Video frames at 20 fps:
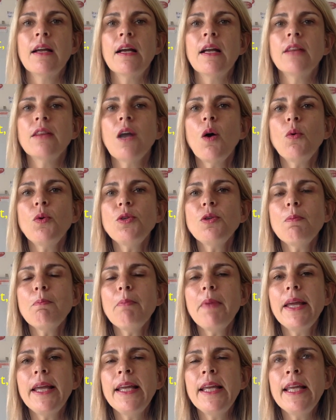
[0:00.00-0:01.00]
Now you
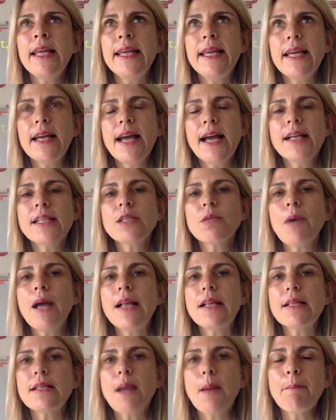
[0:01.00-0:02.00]
may hear as
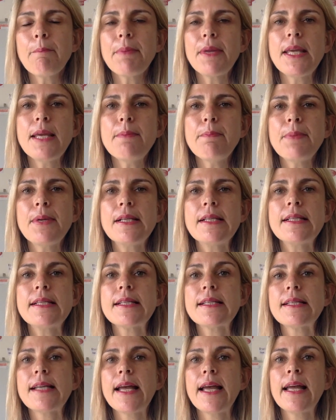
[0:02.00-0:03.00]
well some people
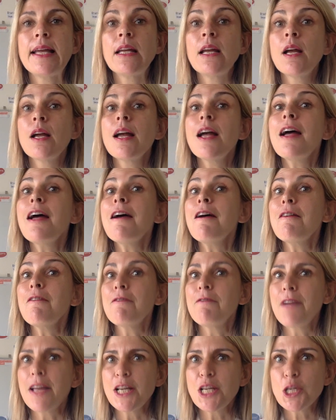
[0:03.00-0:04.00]
say,
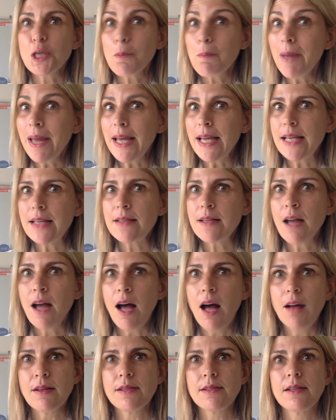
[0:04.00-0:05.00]
hoe spät
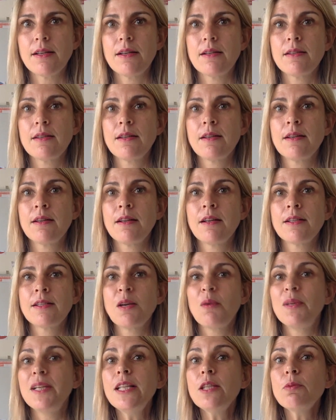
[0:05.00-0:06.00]
is het?
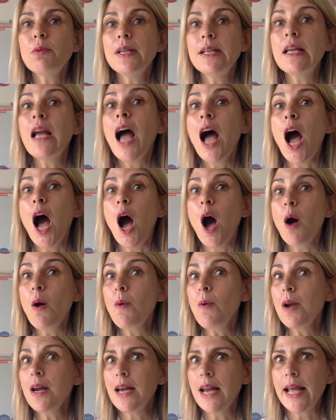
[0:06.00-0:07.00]
So literally,
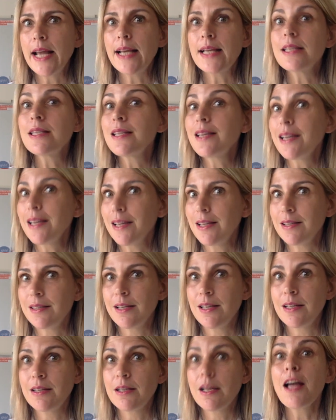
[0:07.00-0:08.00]
how late is
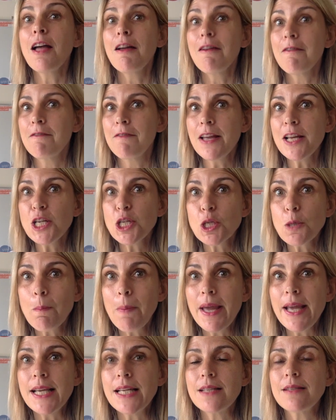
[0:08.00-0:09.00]
it? Hoe
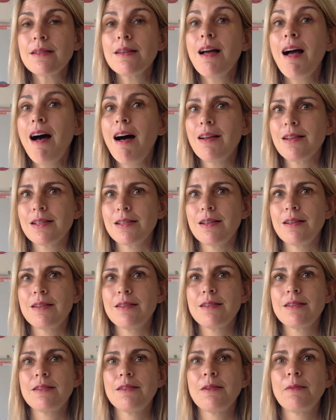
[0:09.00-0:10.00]
spät is
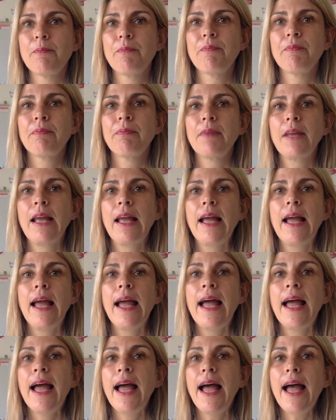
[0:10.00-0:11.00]
het?
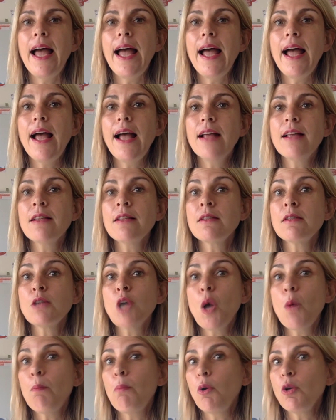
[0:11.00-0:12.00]
And
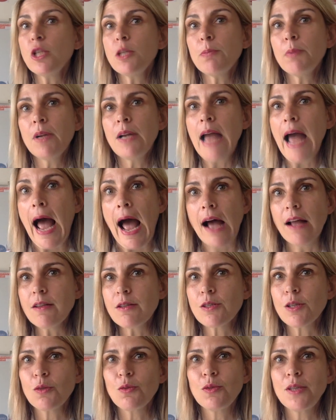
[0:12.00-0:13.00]
a possible
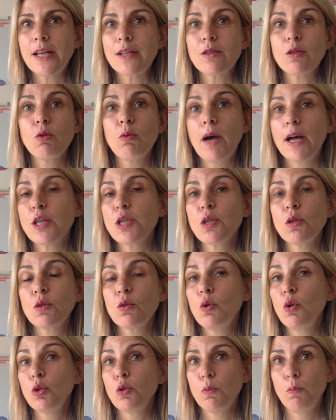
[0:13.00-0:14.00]
answer to that
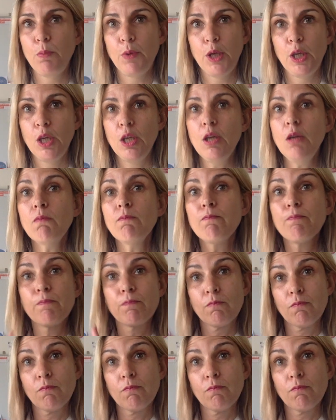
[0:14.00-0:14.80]
question could be,